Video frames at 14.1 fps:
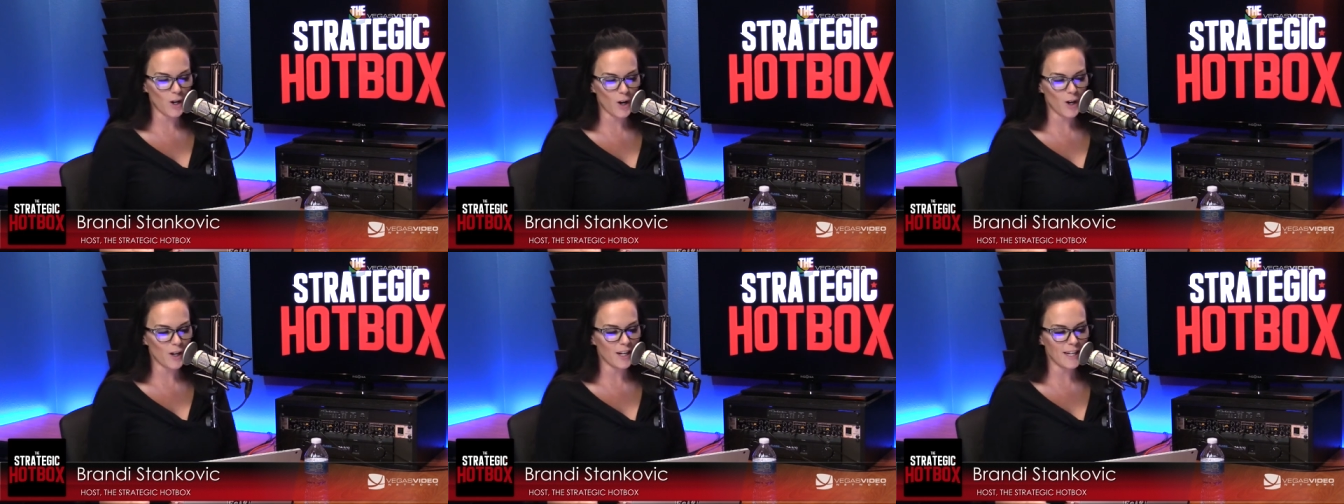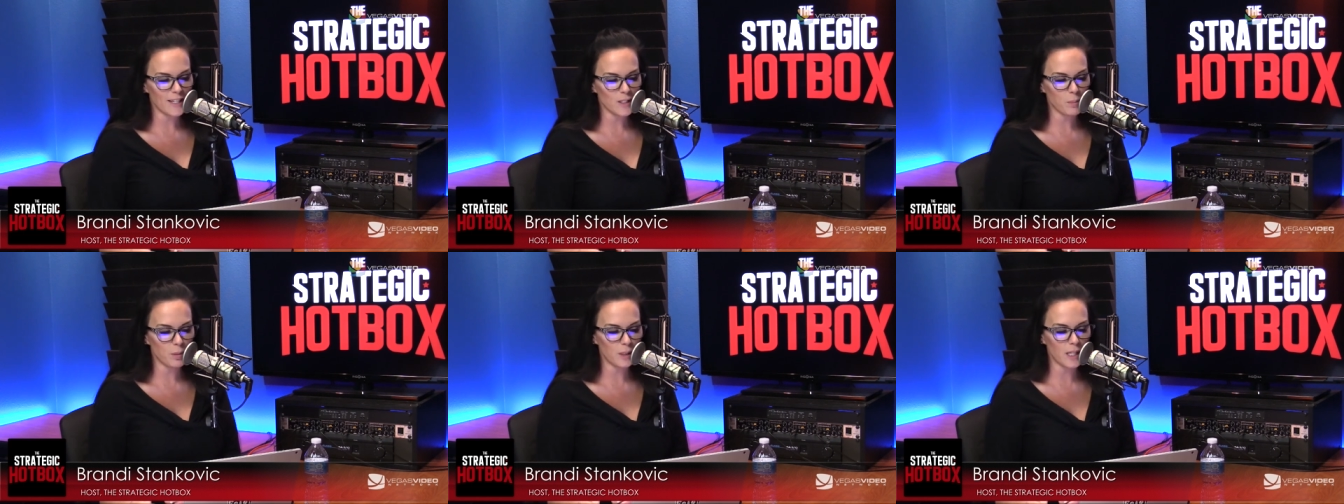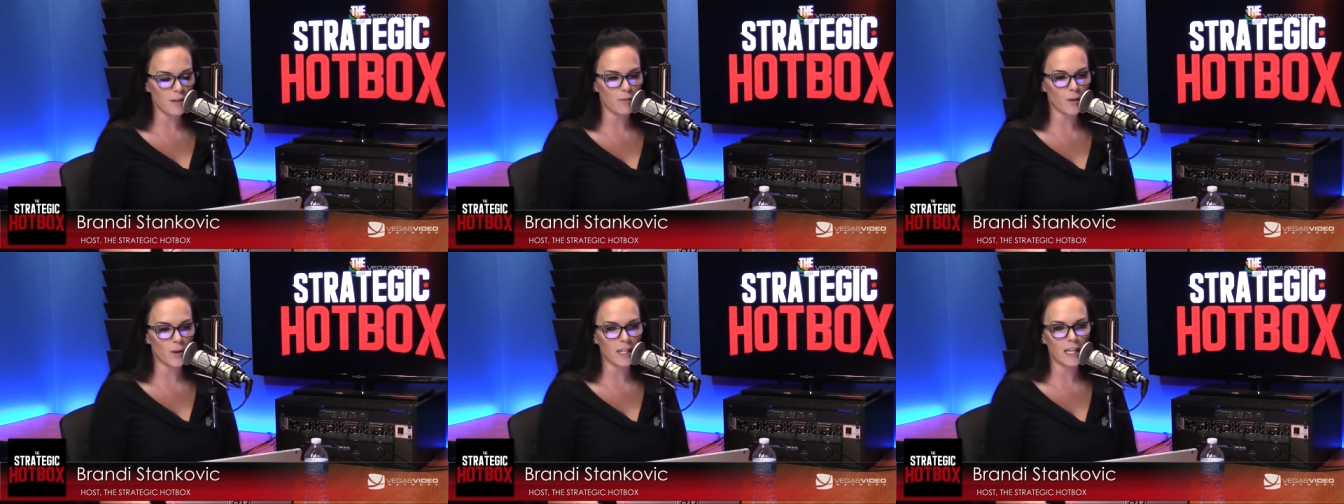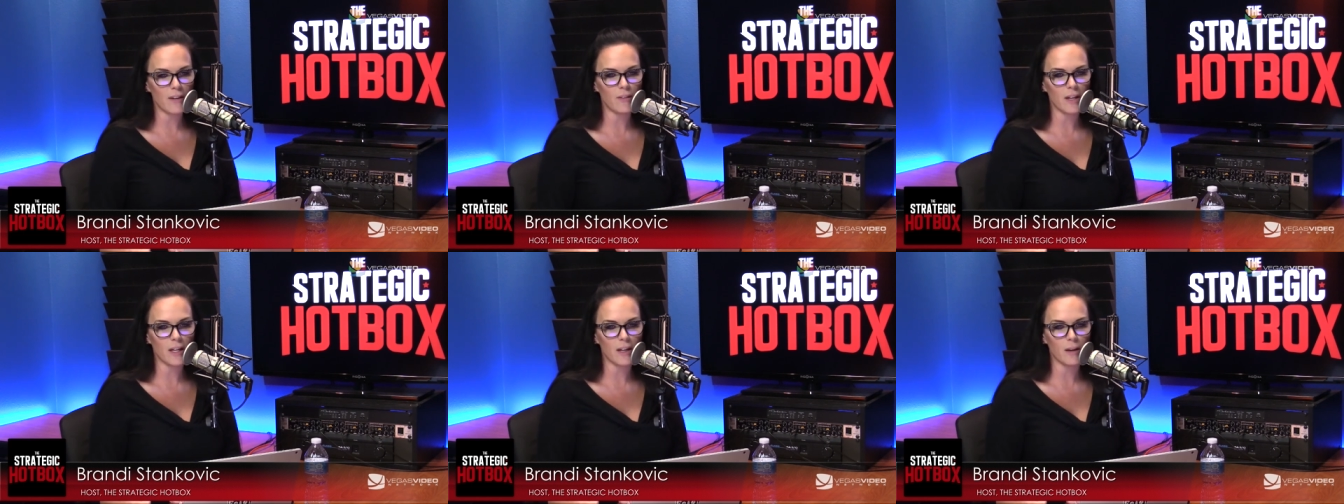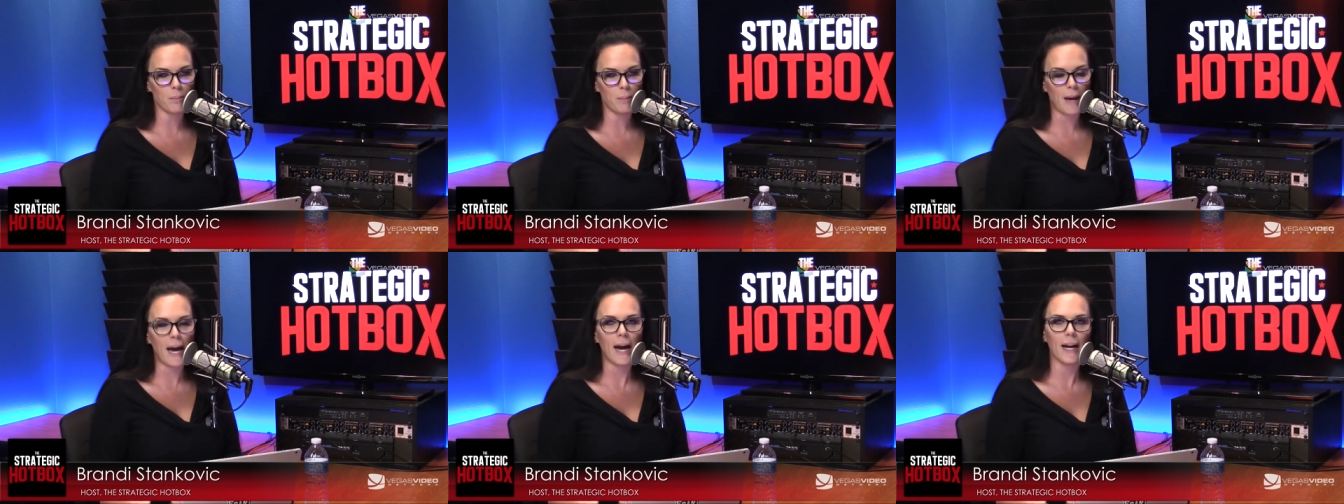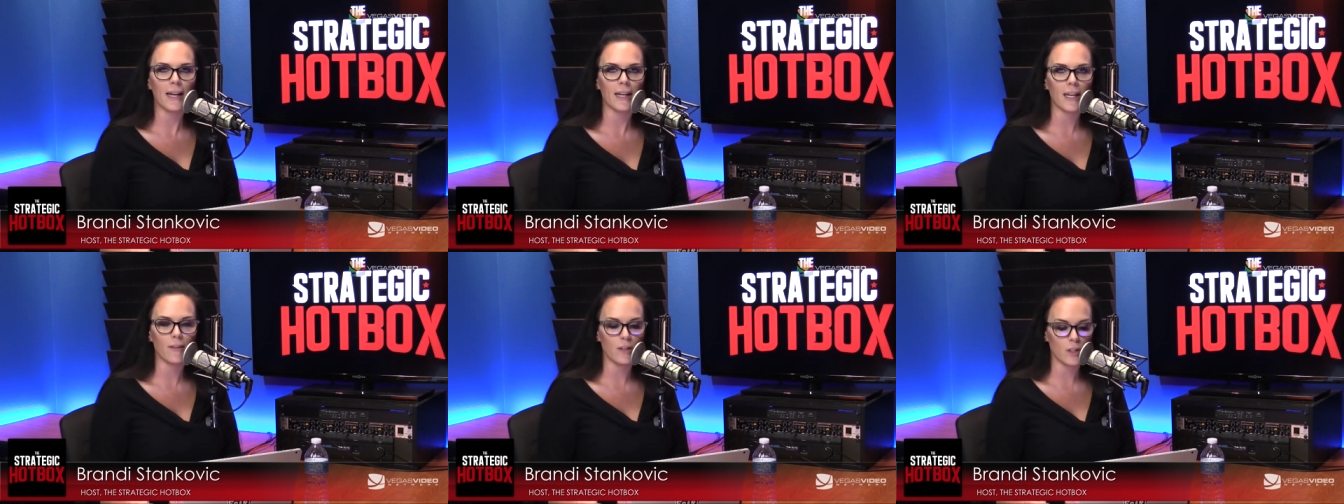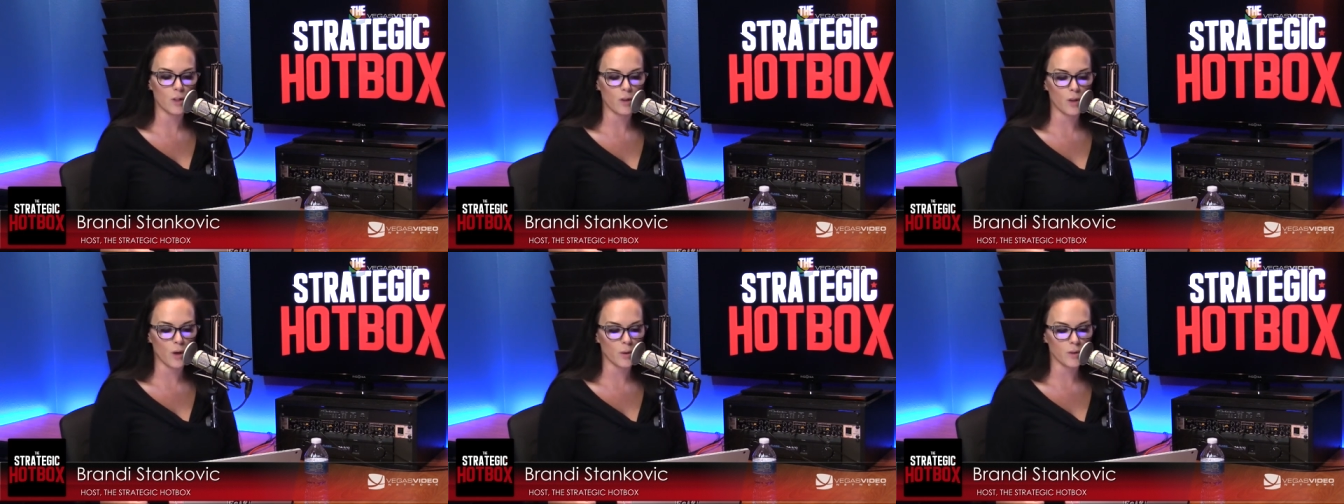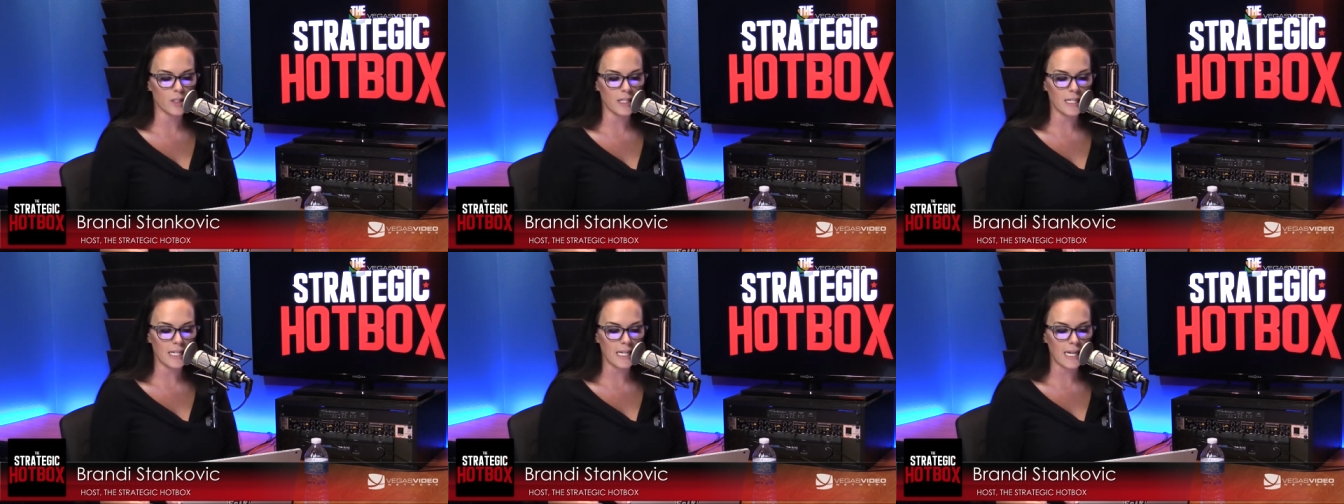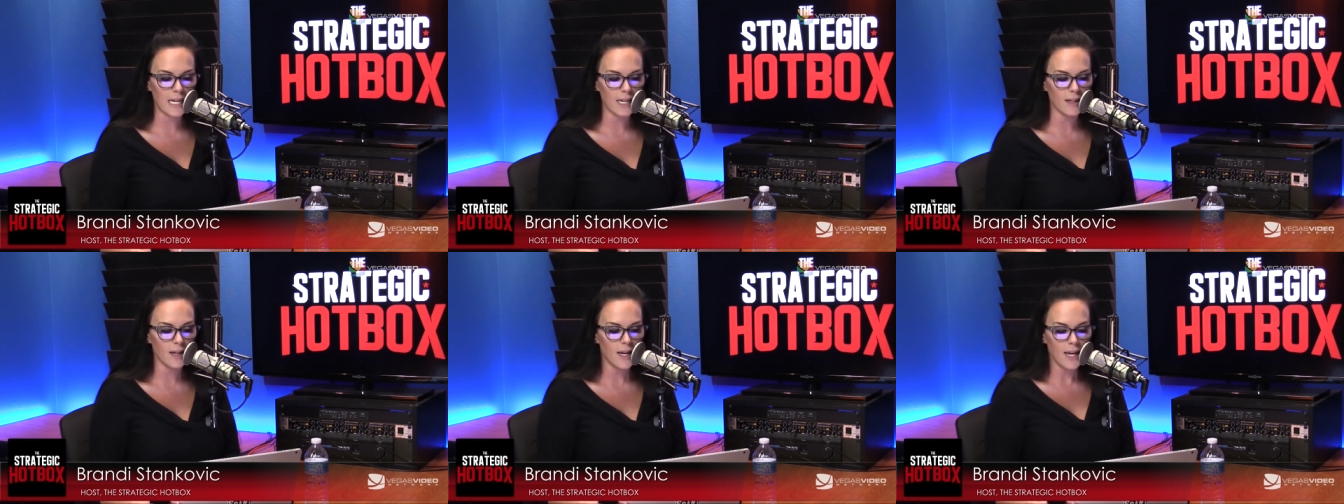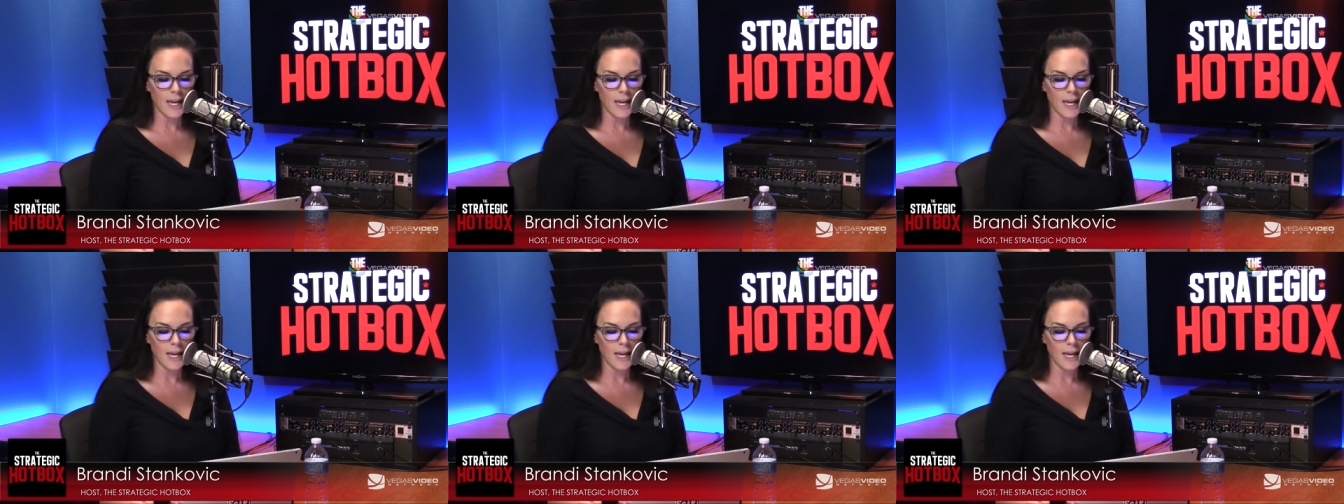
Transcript: heart and is a believer in giving back and giving to those in need.